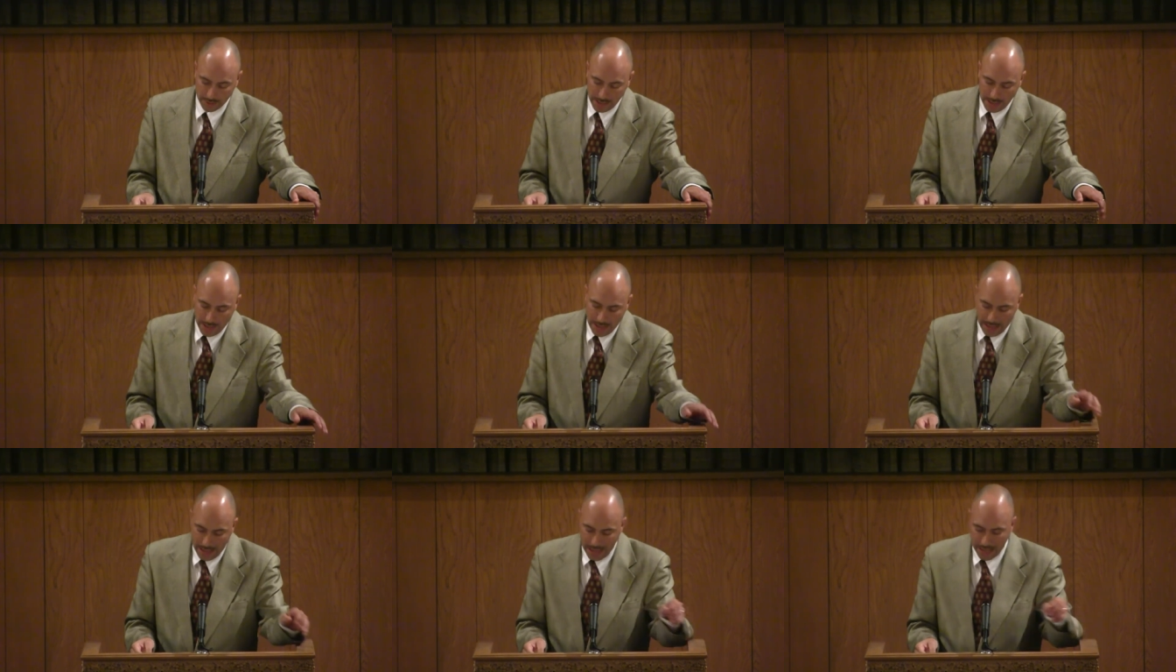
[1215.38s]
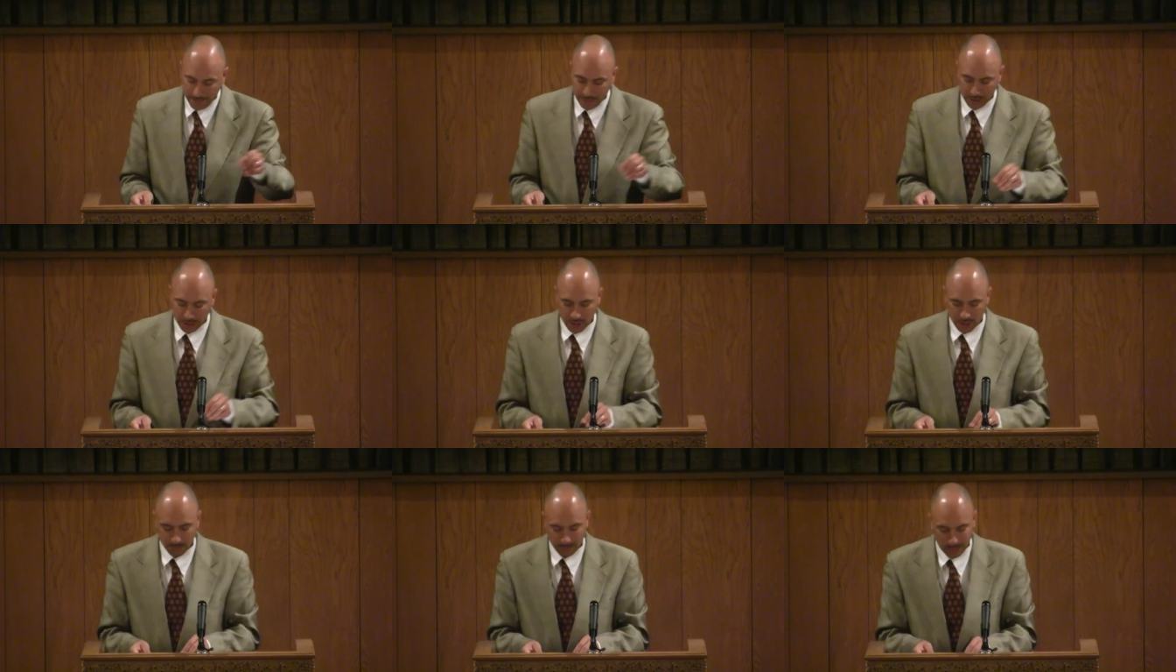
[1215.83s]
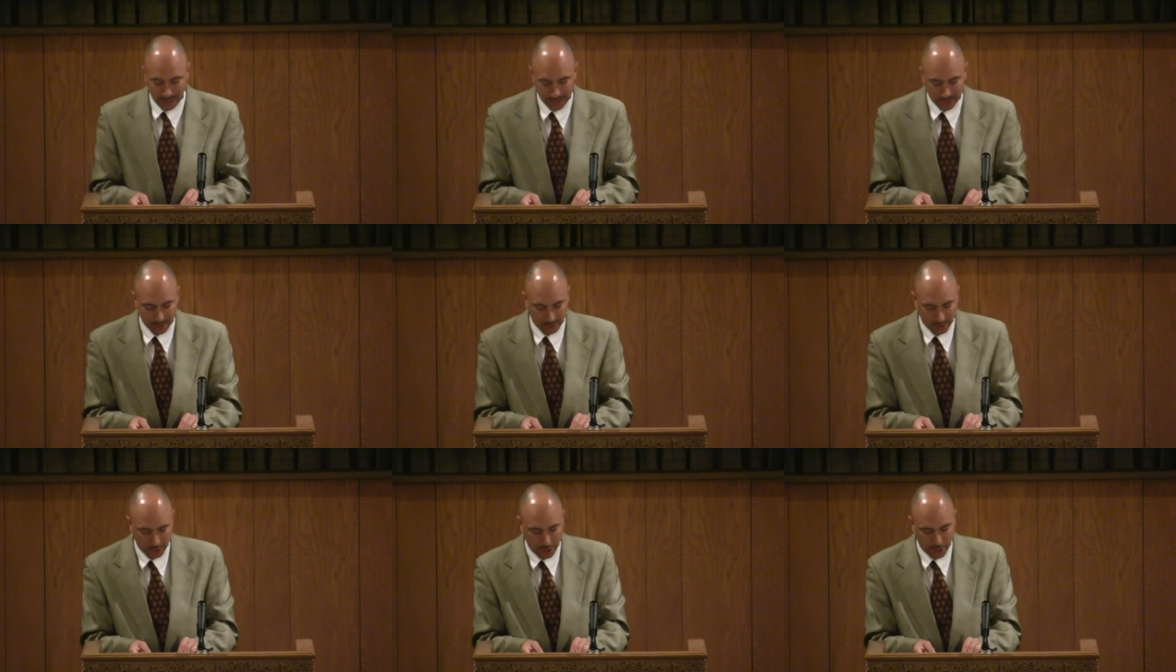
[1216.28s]
Having spent
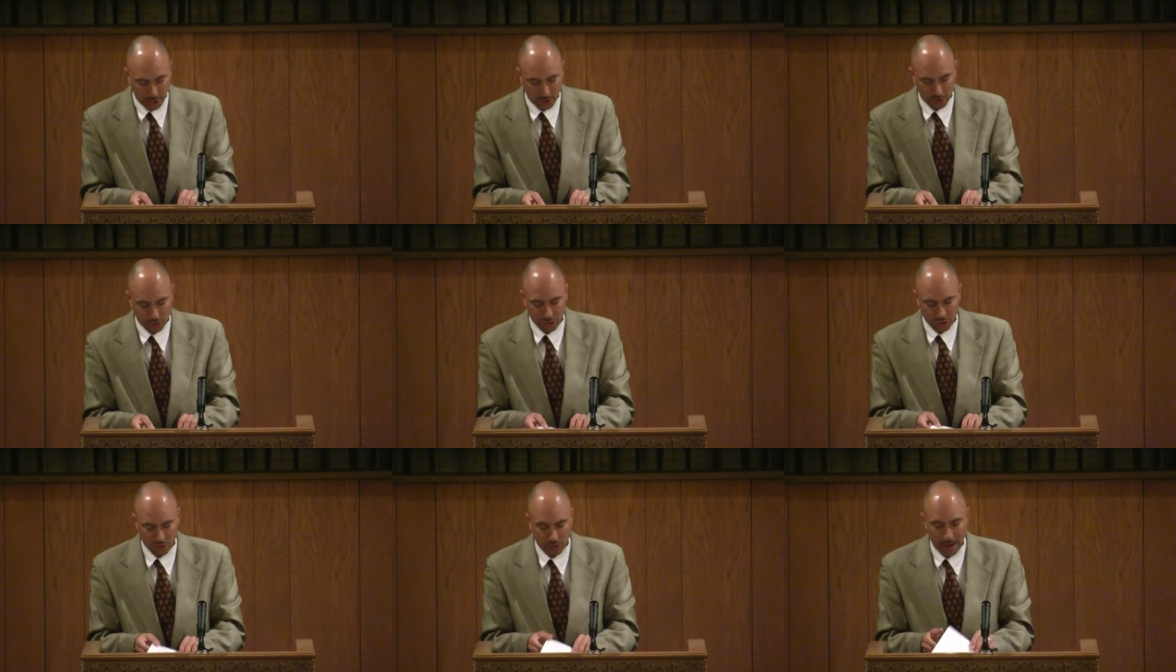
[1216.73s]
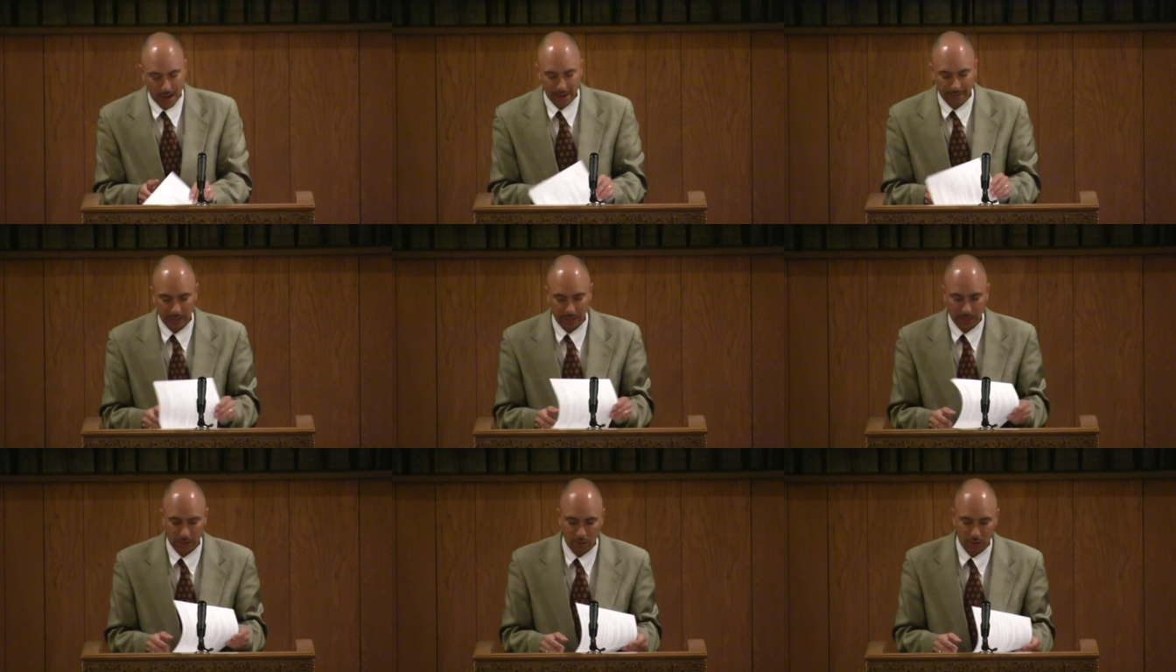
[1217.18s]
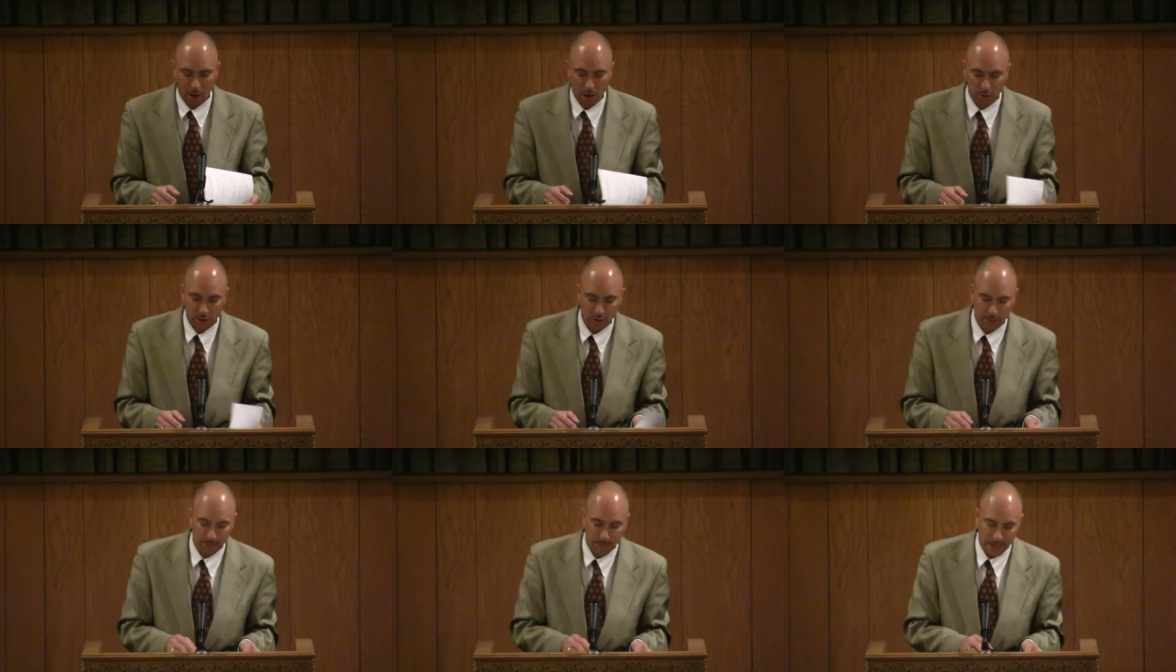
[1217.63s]
years traveling
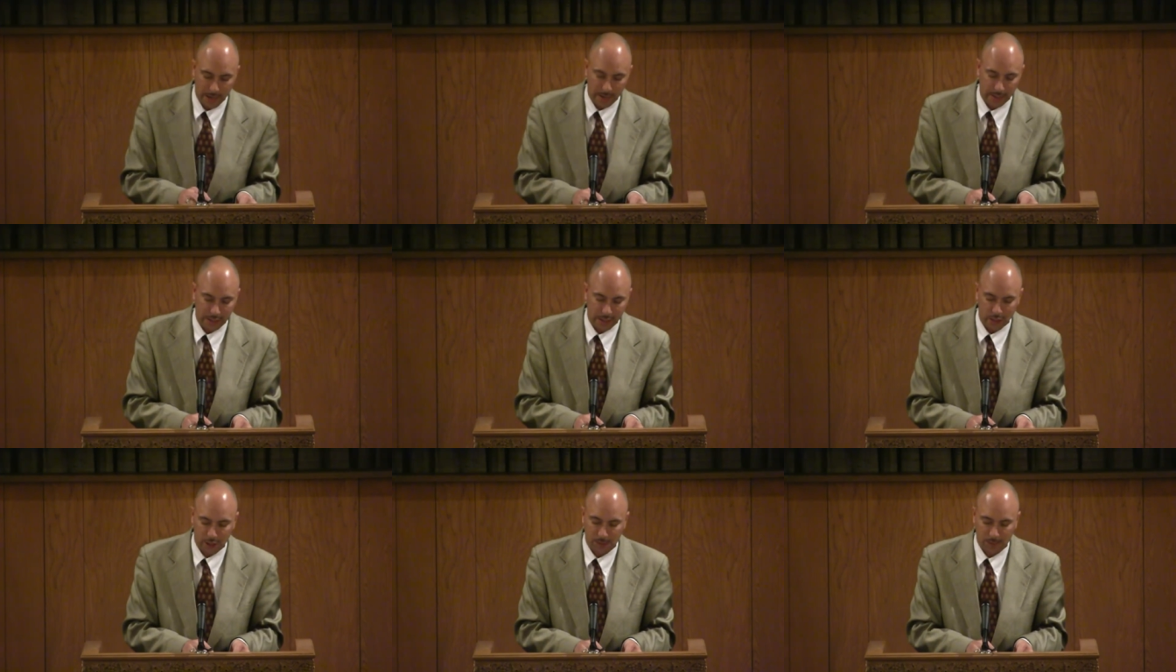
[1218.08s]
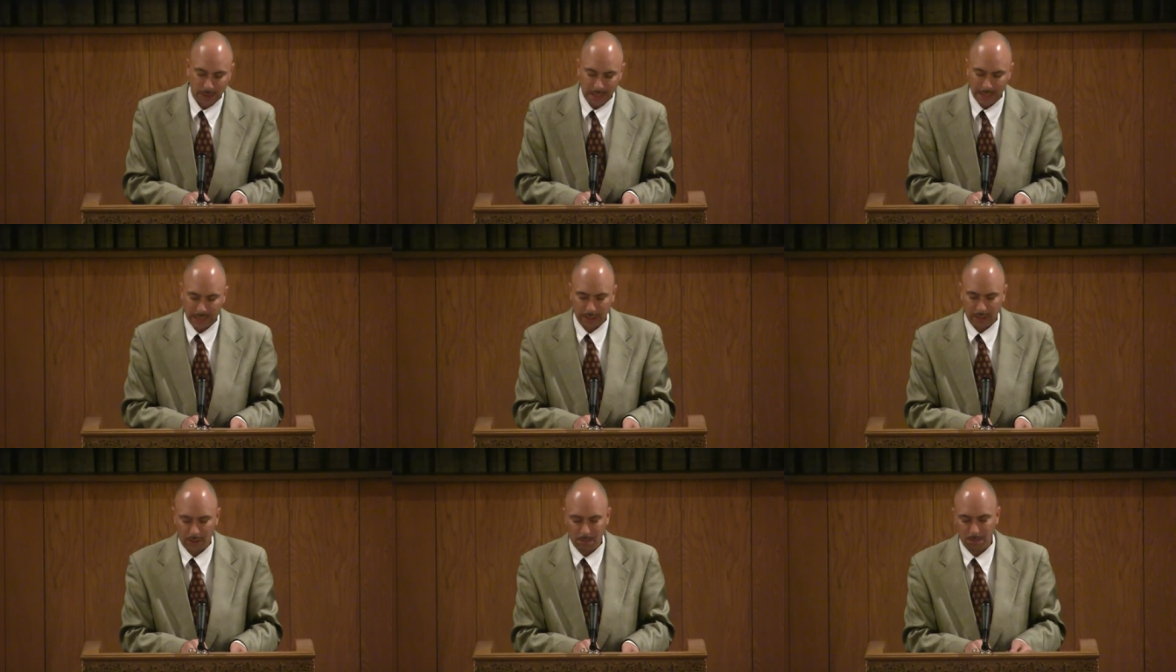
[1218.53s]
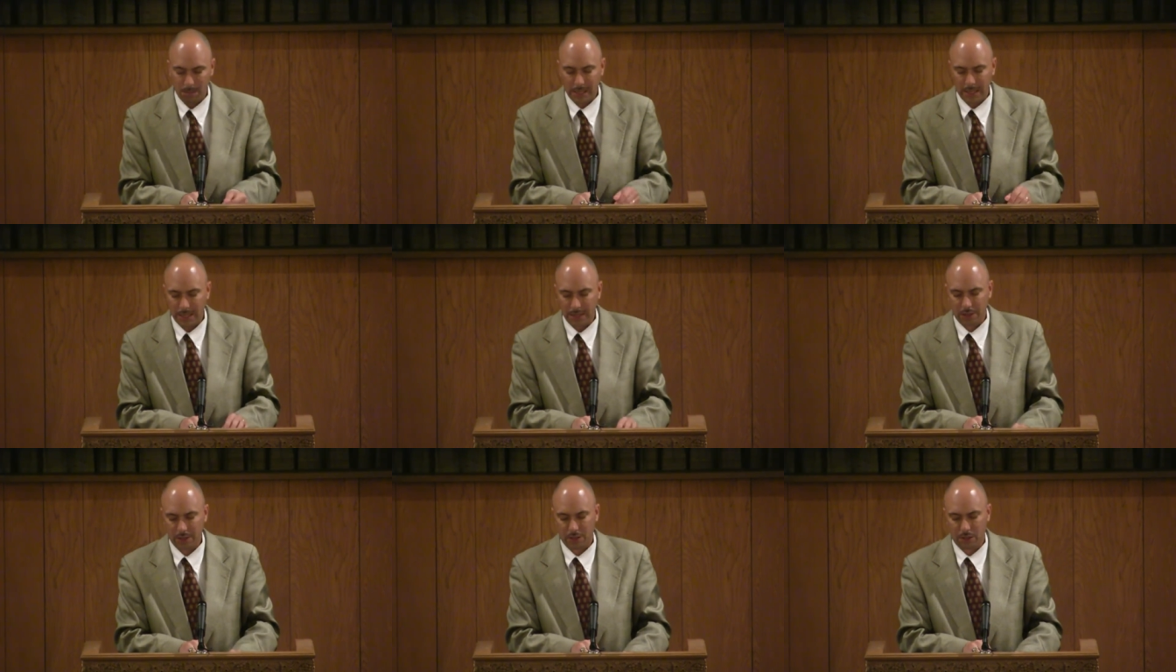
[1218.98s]
across America speaking to
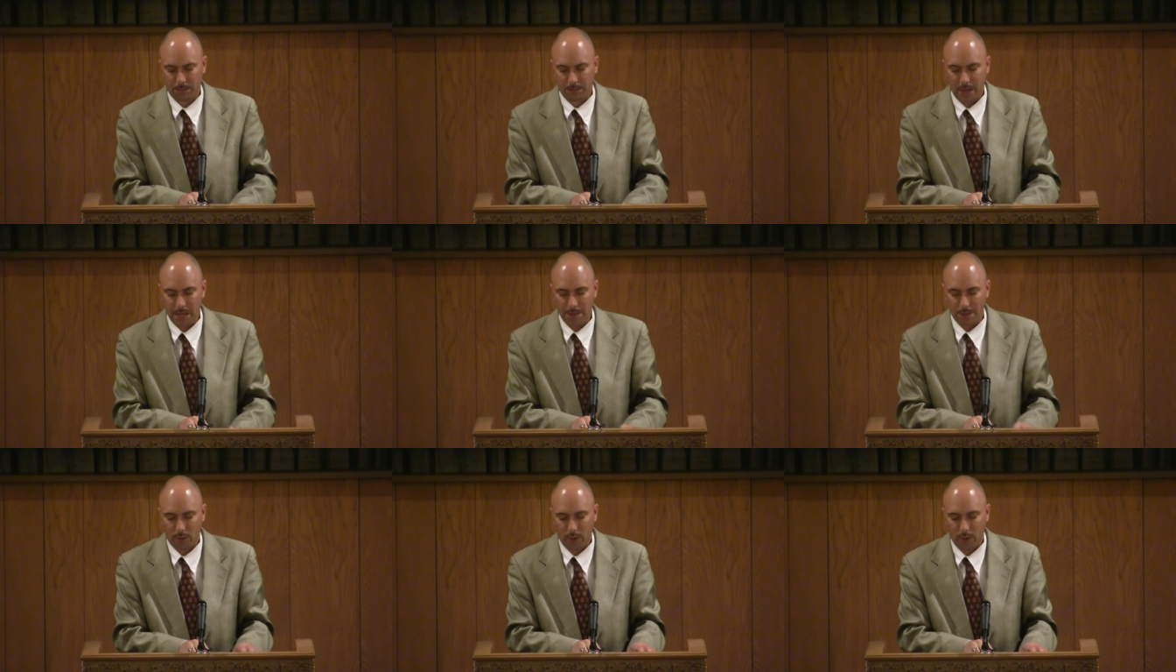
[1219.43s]
millions of people,